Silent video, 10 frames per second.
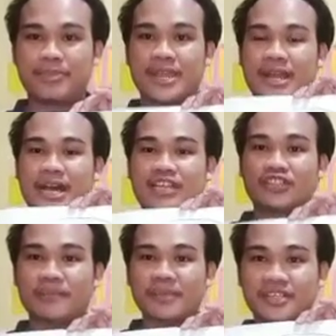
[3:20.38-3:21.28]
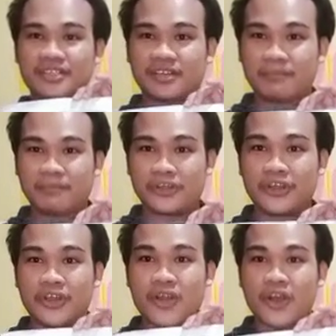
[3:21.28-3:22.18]
atomic number
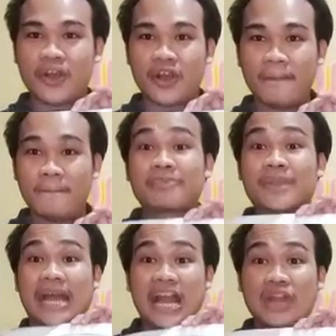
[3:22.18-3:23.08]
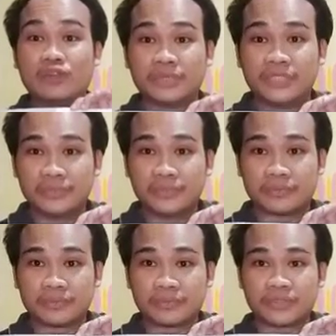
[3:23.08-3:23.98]
of aluminum.
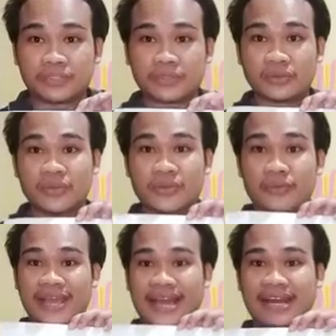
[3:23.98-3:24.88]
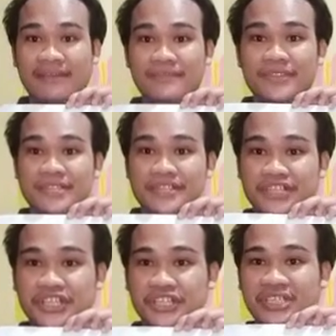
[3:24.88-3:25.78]
So we have
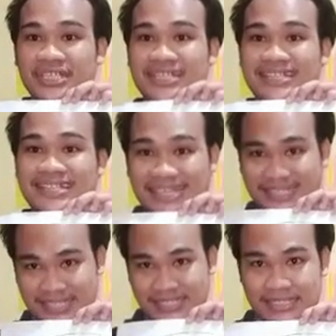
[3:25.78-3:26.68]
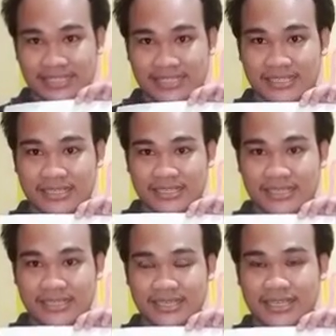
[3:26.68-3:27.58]
13 dots.
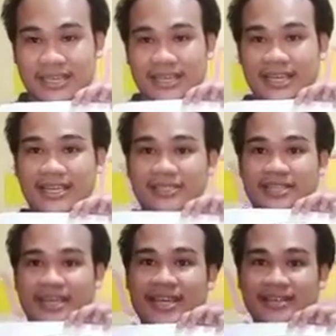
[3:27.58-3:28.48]
And then